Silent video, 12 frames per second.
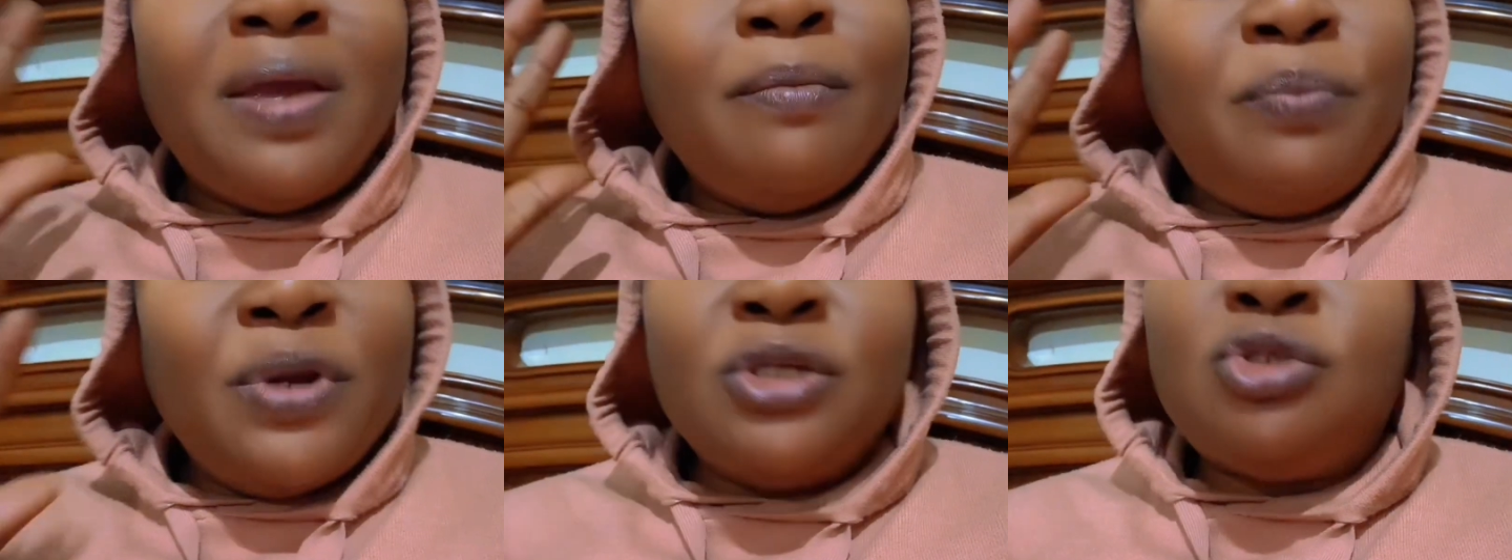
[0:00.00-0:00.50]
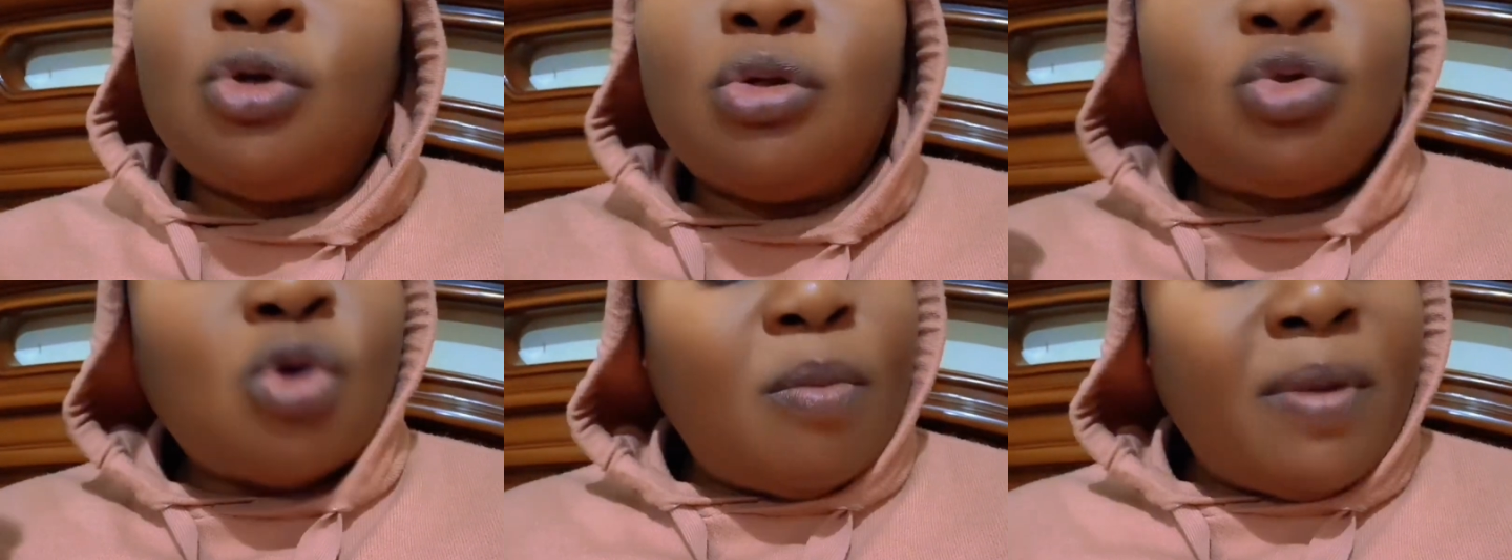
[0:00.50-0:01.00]
please
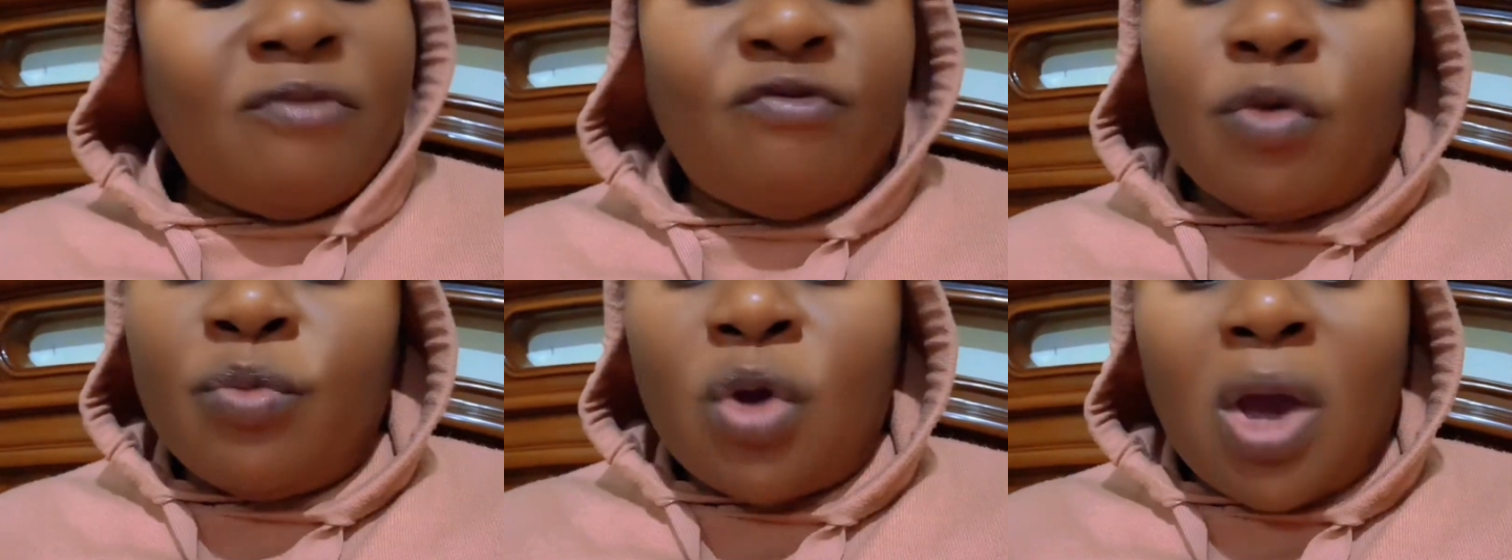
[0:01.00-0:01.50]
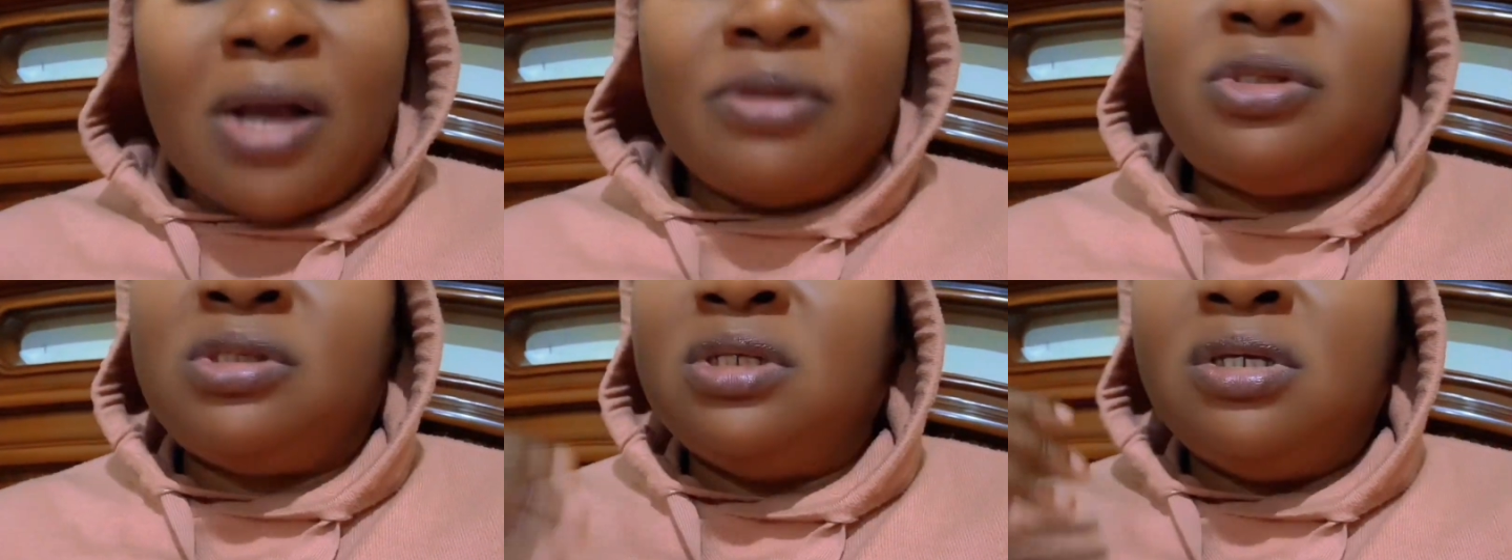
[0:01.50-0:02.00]
don't come out from your
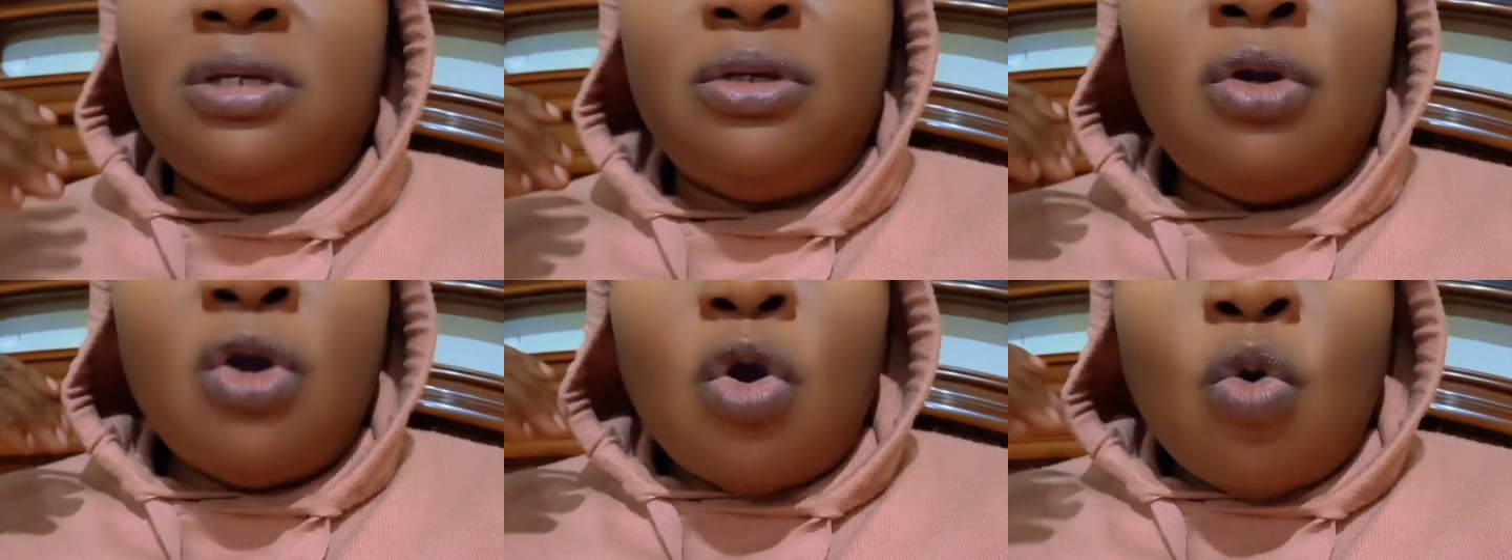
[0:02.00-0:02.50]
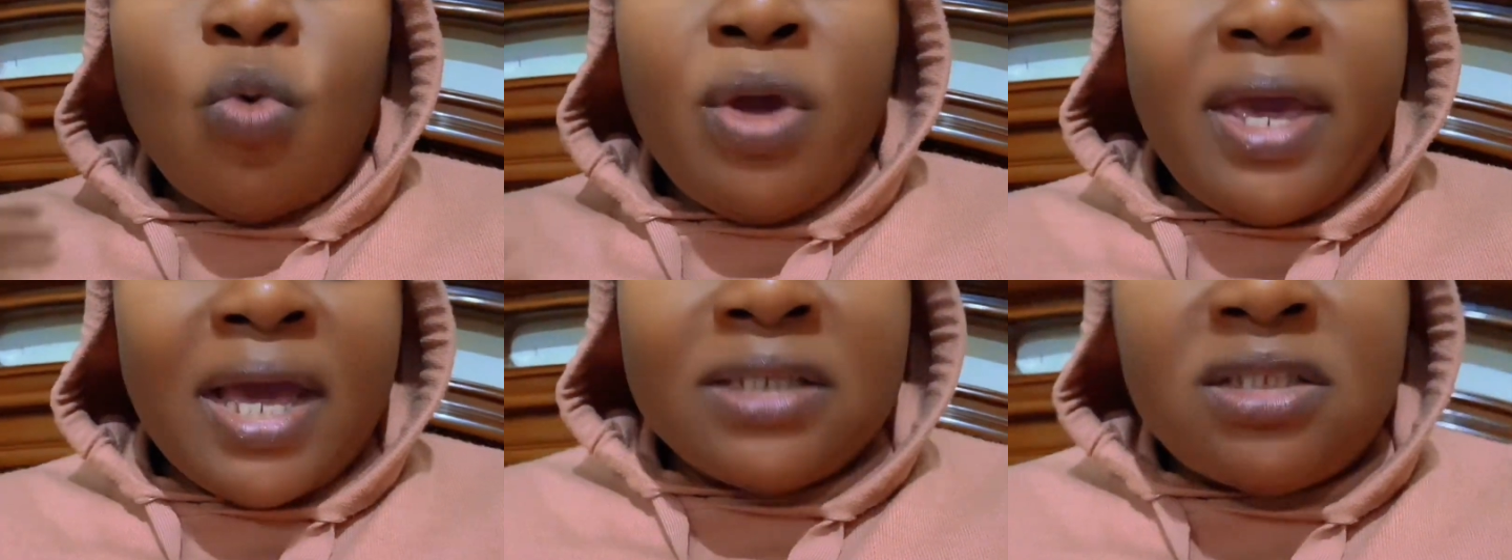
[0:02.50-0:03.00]
house till we
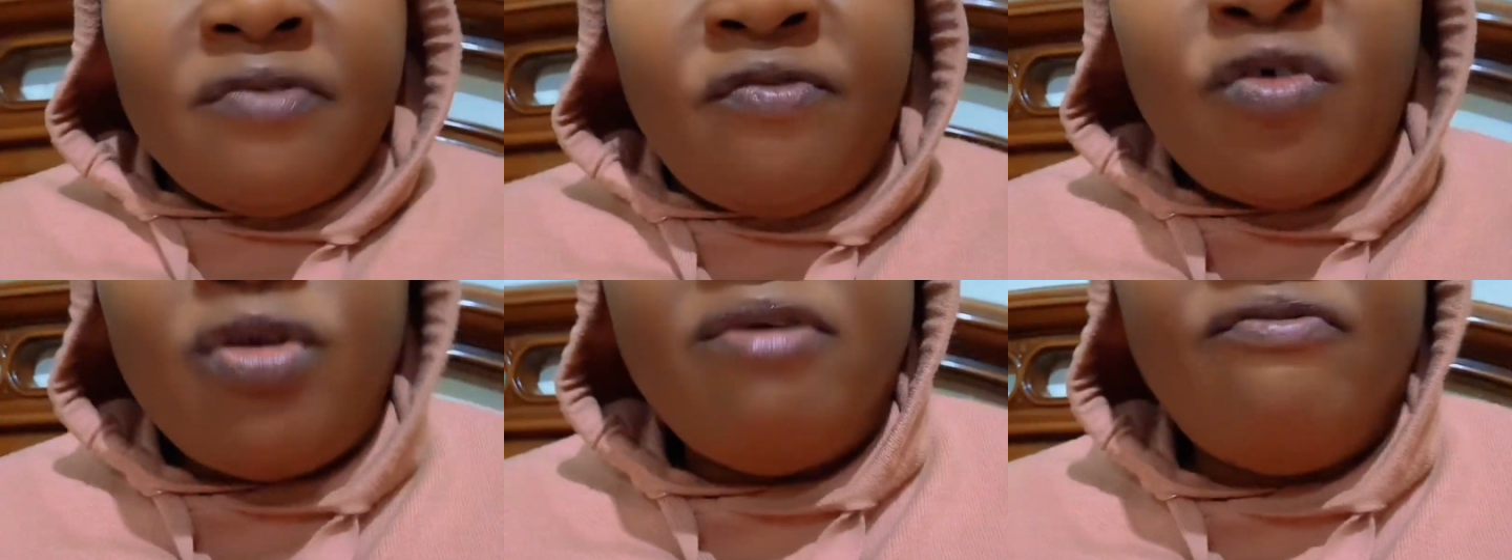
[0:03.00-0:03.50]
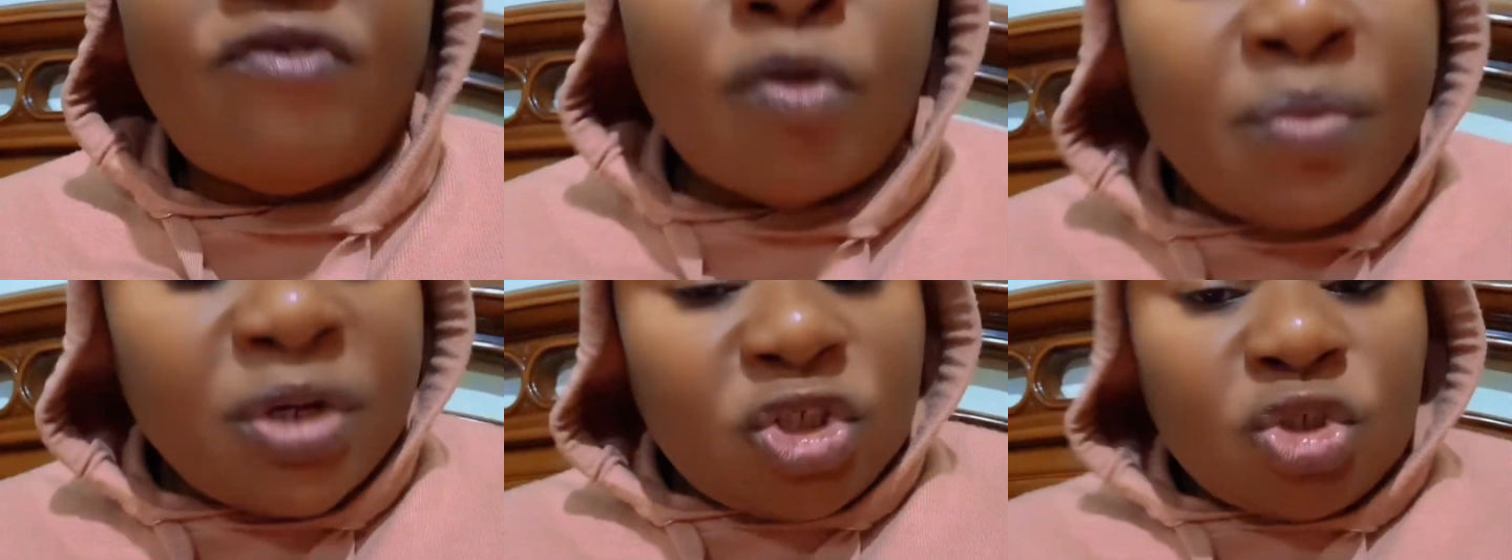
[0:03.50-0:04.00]
get a full
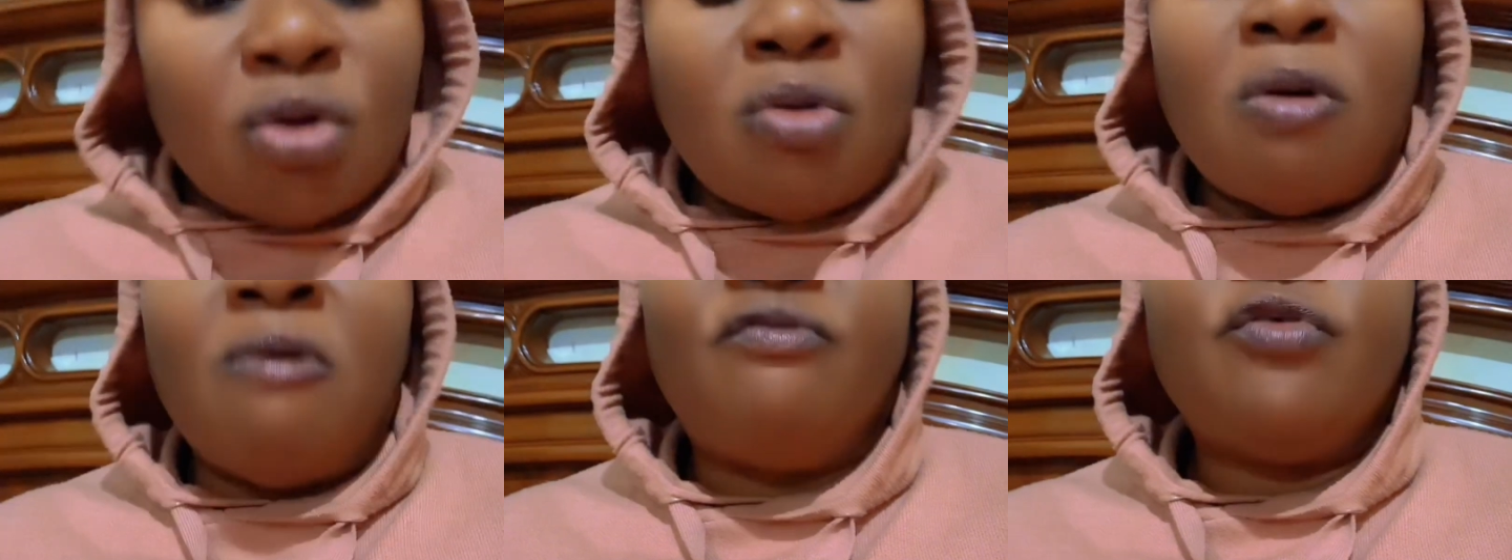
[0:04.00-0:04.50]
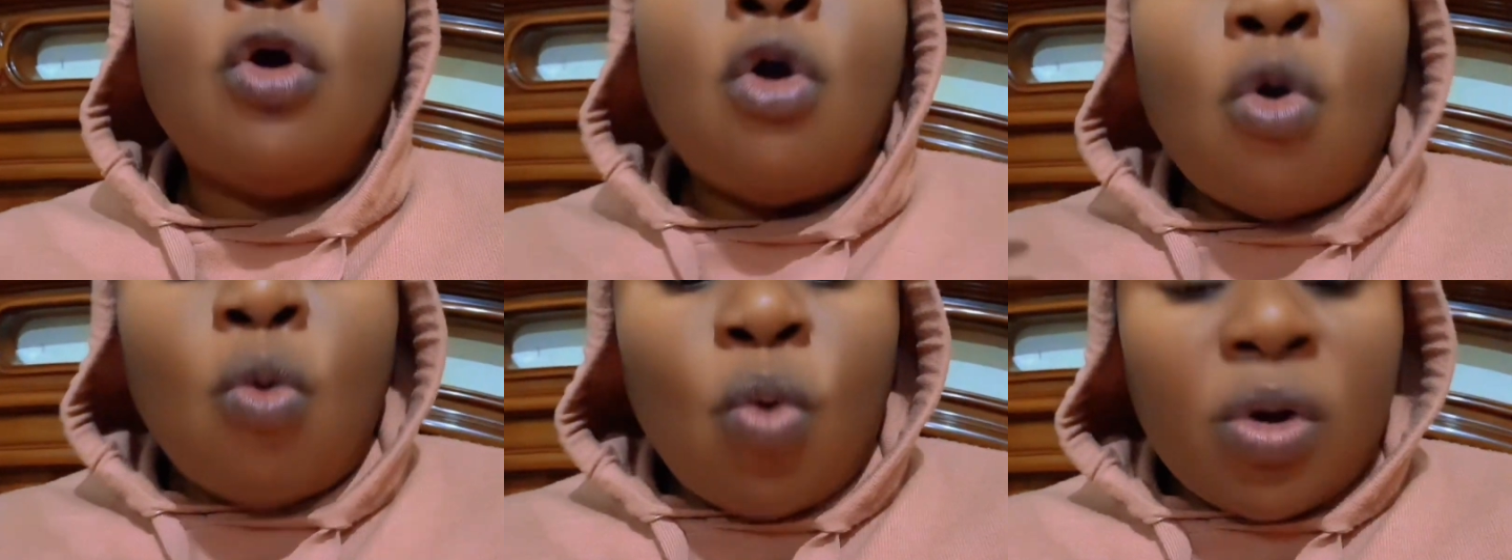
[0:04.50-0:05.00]
information of
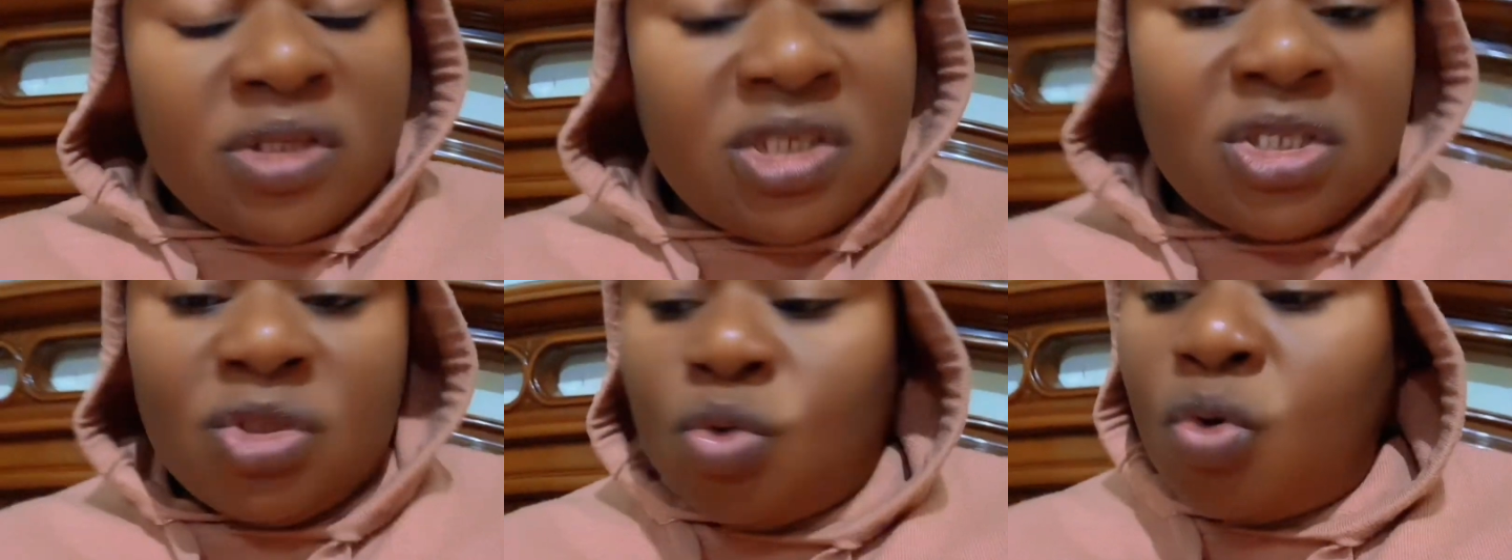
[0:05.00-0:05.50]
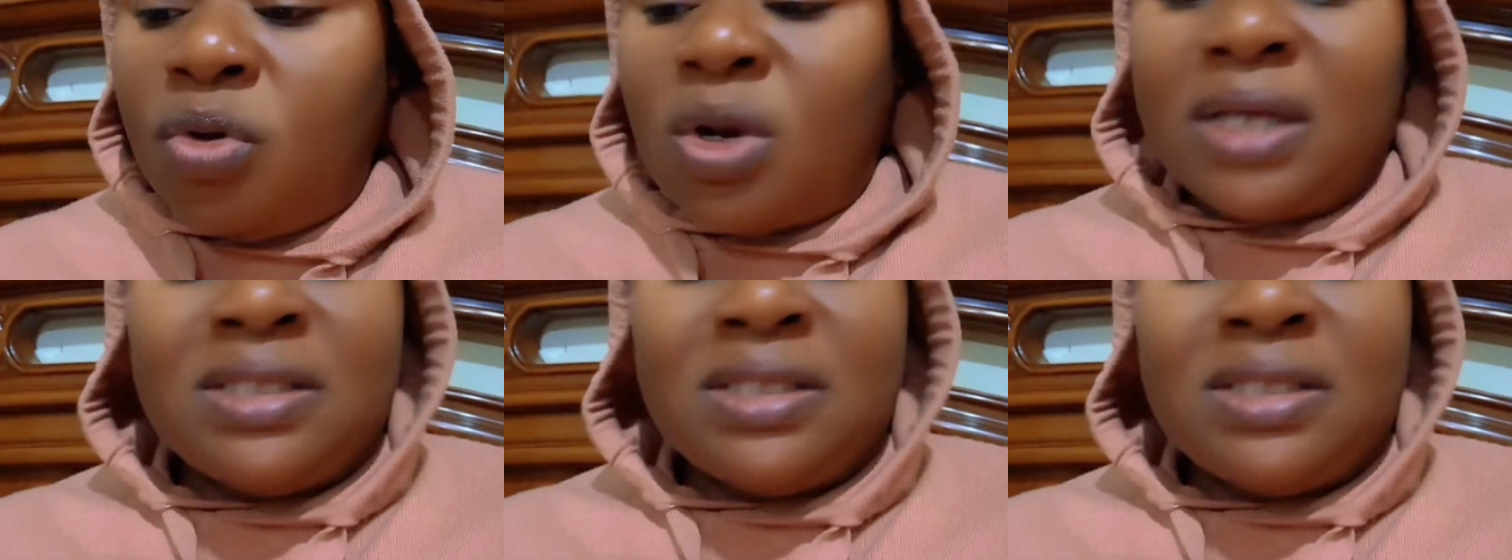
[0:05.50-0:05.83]
what is going on.